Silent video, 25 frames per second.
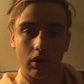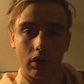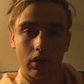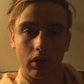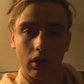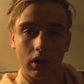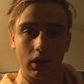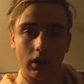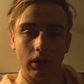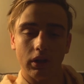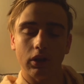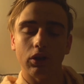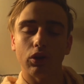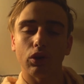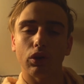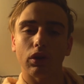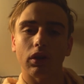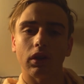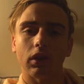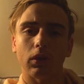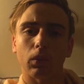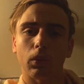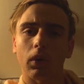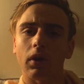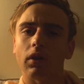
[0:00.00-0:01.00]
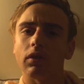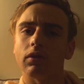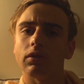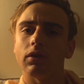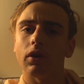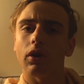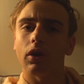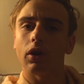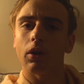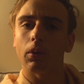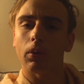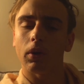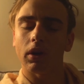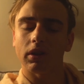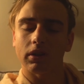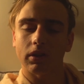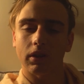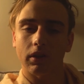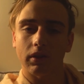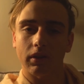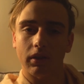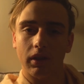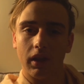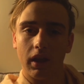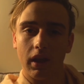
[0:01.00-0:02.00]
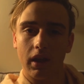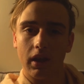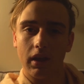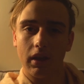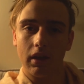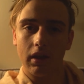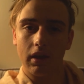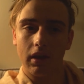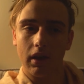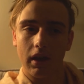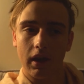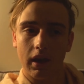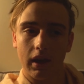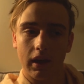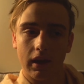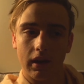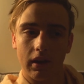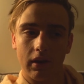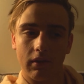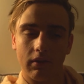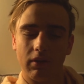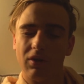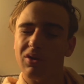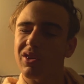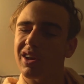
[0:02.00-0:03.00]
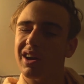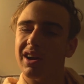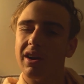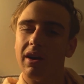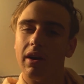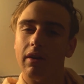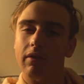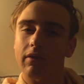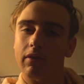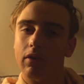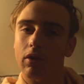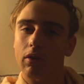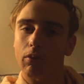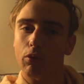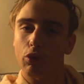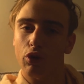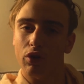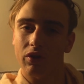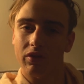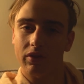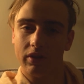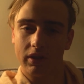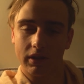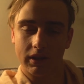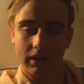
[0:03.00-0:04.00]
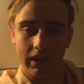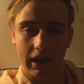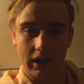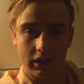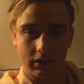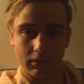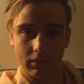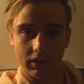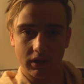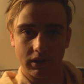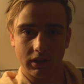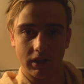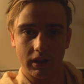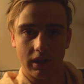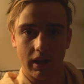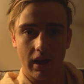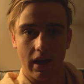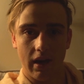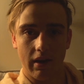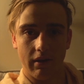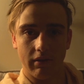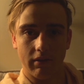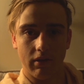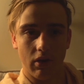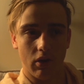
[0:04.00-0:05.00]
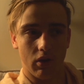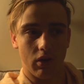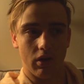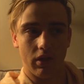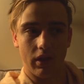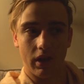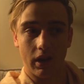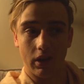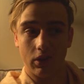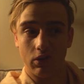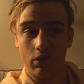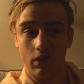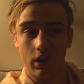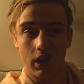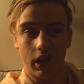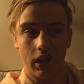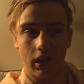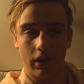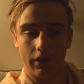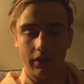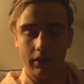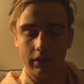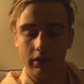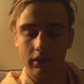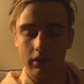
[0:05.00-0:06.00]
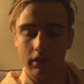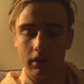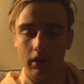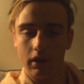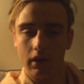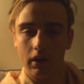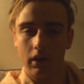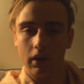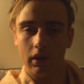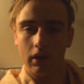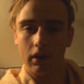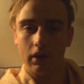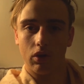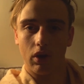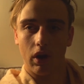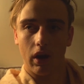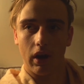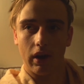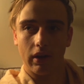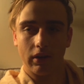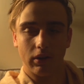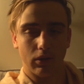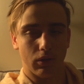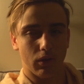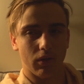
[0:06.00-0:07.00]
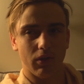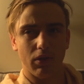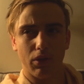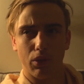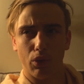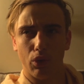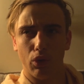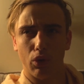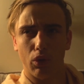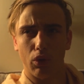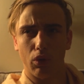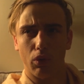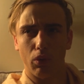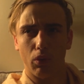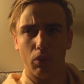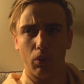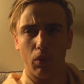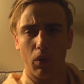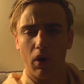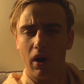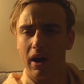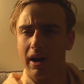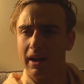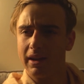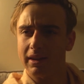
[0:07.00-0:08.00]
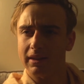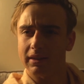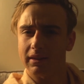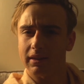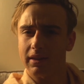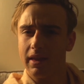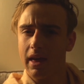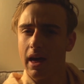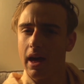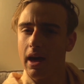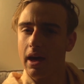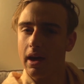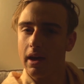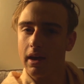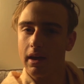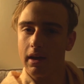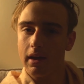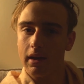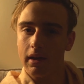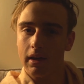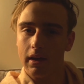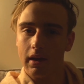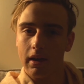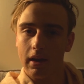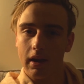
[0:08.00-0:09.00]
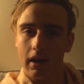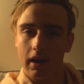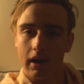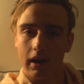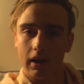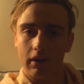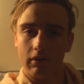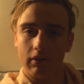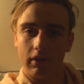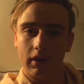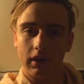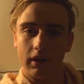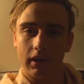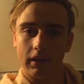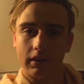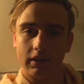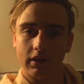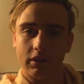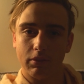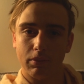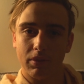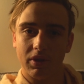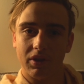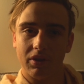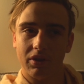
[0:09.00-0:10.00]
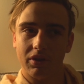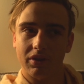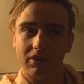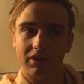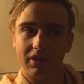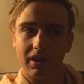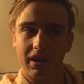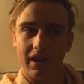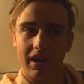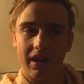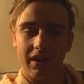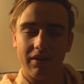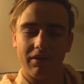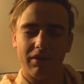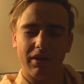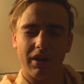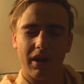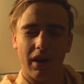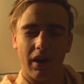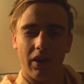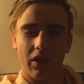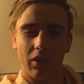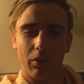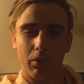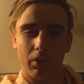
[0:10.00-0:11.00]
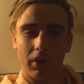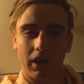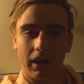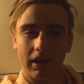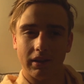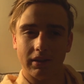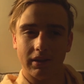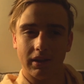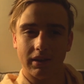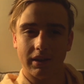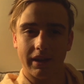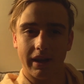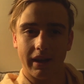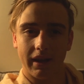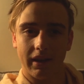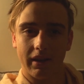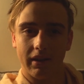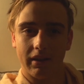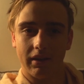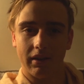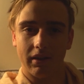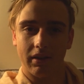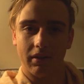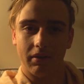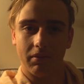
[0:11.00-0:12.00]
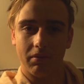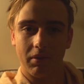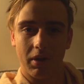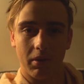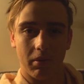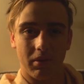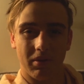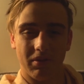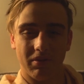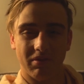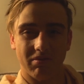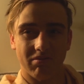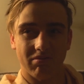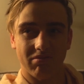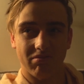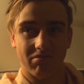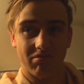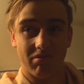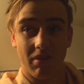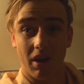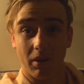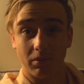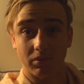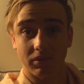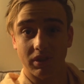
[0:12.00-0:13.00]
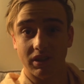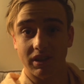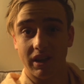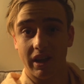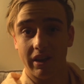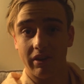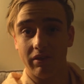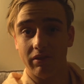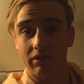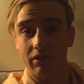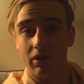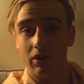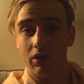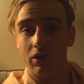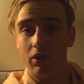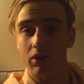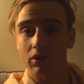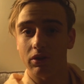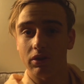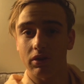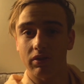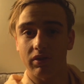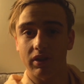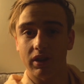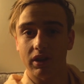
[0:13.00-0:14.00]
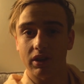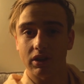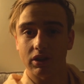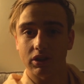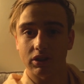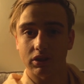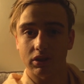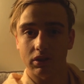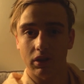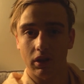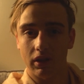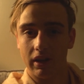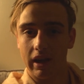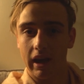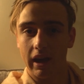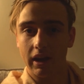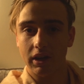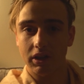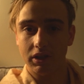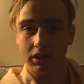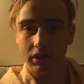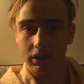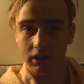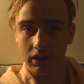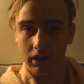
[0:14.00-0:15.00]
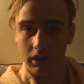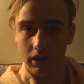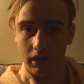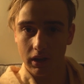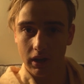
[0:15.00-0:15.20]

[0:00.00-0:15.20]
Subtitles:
I only took this one photo whilst I was there, and I feel like I've got more of an attachment to that photo than I do any others. I sort of thought, why is that? And I realised it's because at every other place I take maybe up to 10 photos of each location,